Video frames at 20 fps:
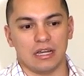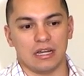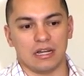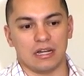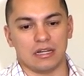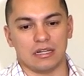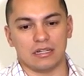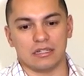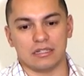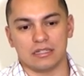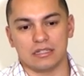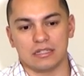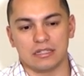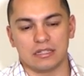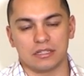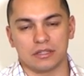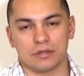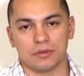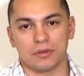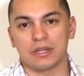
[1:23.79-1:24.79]
uh,
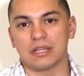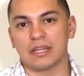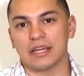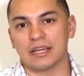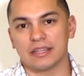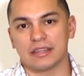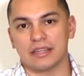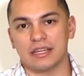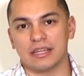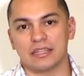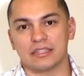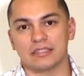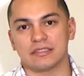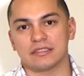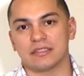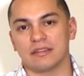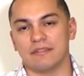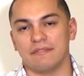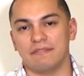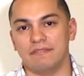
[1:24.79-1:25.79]
three leg things
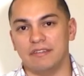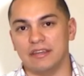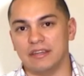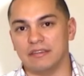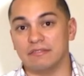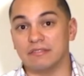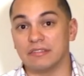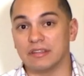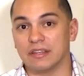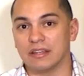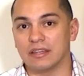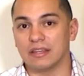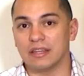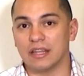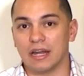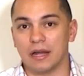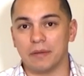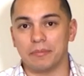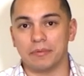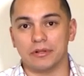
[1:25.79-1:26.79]
did
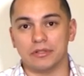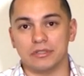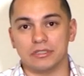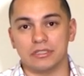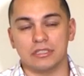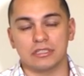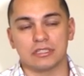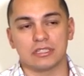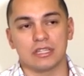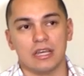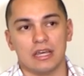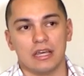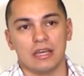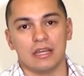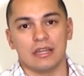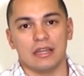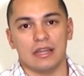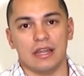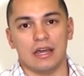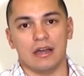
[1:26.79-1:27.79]
that I purchased.
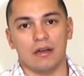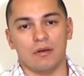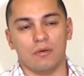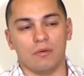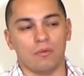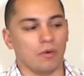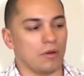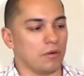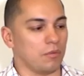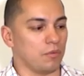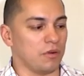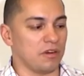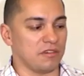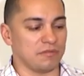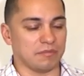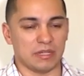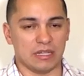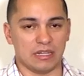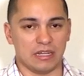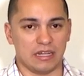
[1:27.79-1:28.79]
Now, what would have
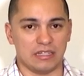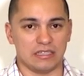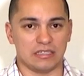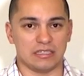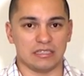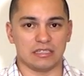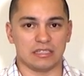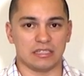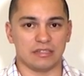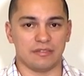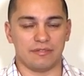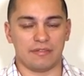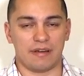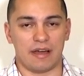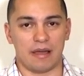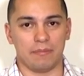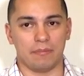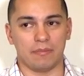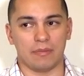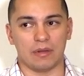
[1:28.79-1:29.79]
been nice is if
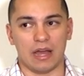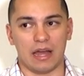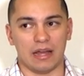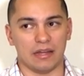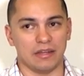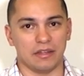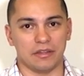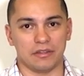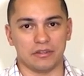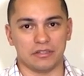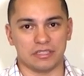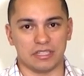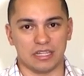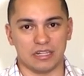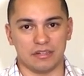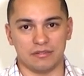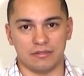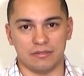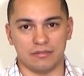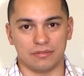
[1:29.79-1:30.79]
I've got another set
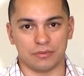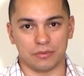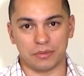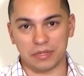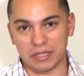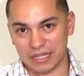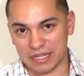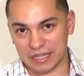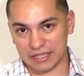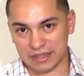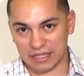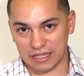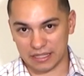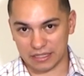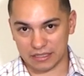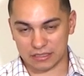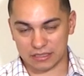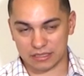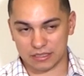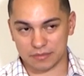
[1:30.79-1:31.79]
of three leg
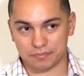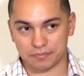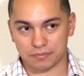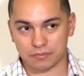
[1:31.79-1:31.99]
things